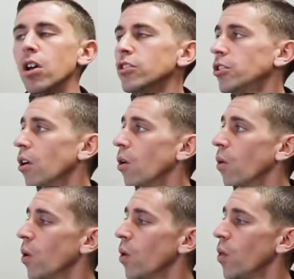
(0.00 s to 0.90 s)

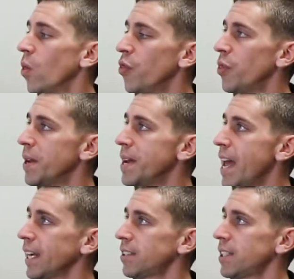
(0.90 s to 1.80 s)
So the
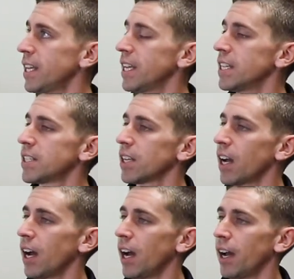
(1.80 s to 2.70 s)
next thing is
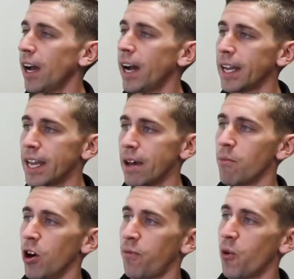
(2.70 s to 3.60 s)
I am
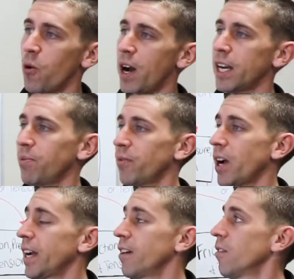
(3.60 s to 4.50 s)
a full body
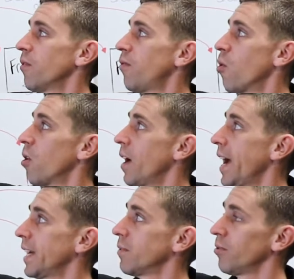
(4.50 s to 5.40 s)
provider for
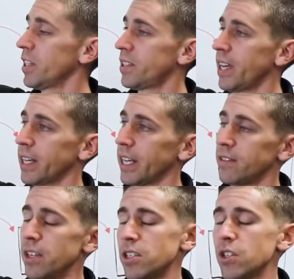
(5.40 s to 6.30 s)
active release techniques.
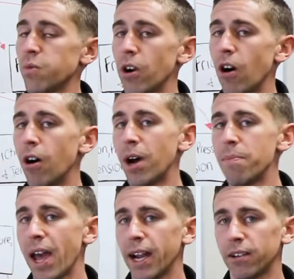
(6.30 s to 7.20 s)
This is where all my
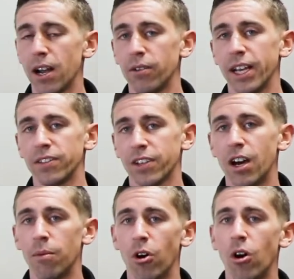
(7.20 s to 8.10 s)
background has
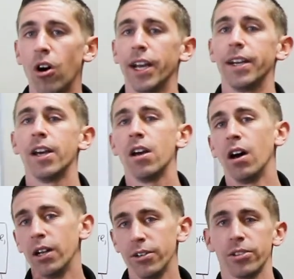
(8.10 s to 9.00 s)
come on
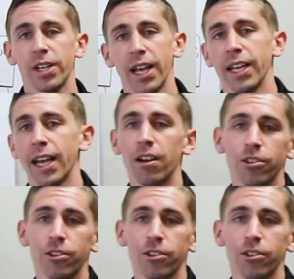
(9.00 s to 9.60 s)
understanding how